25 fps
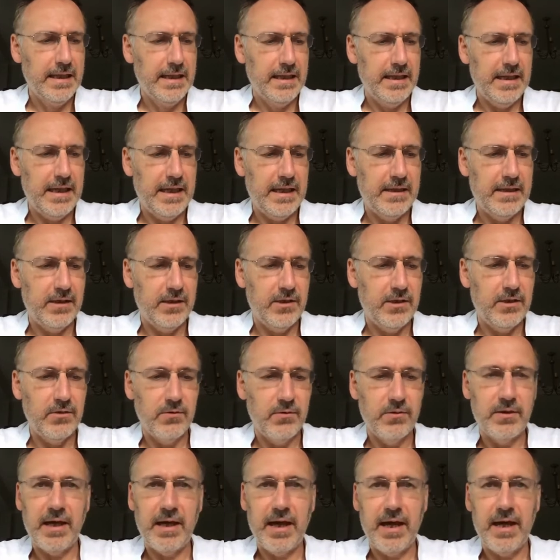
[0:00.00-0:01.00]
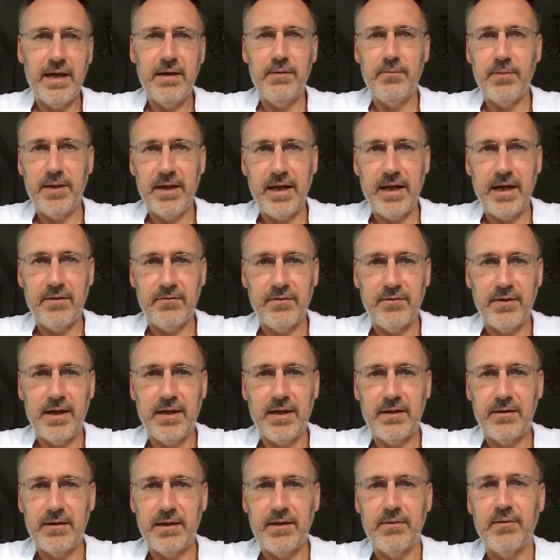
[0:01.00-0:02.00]
In the UK, we have
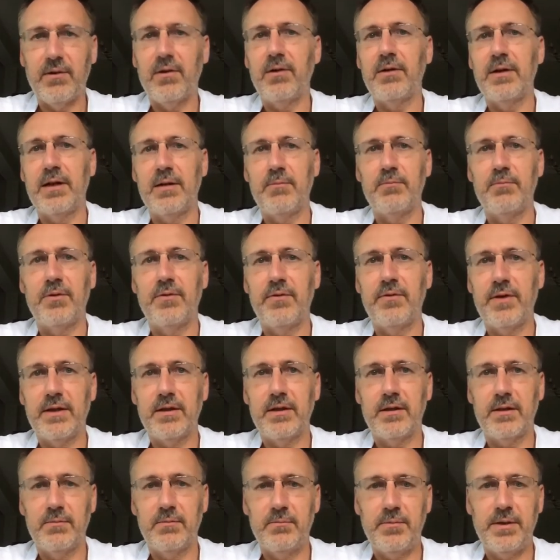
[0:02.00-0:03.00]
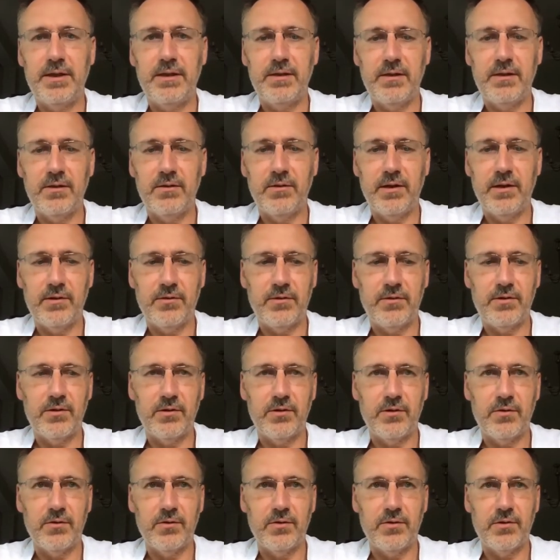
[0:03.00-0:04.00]
that. There are a number of other competing directories
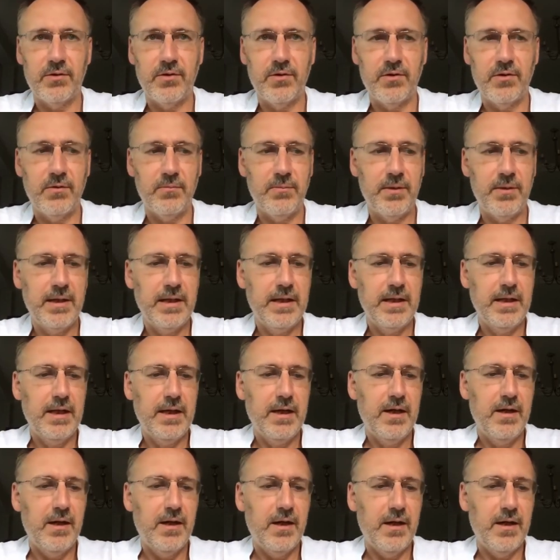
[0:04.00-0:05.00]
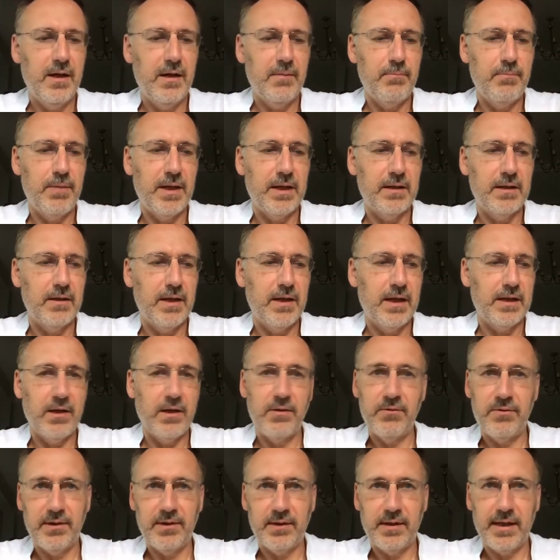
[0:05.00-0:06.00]
across Europe, but I don't
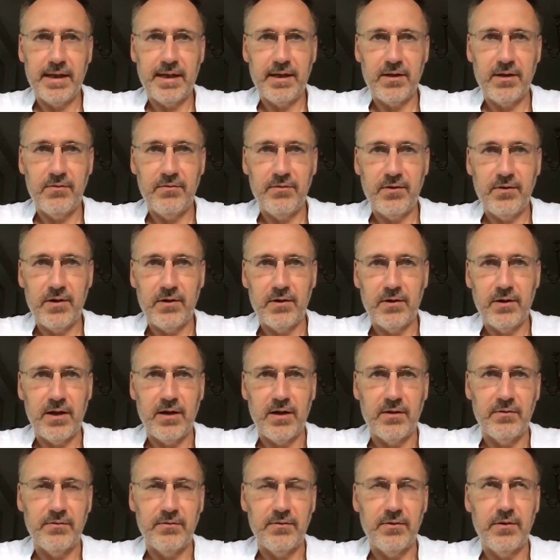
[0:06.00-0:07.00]
think they go far enough.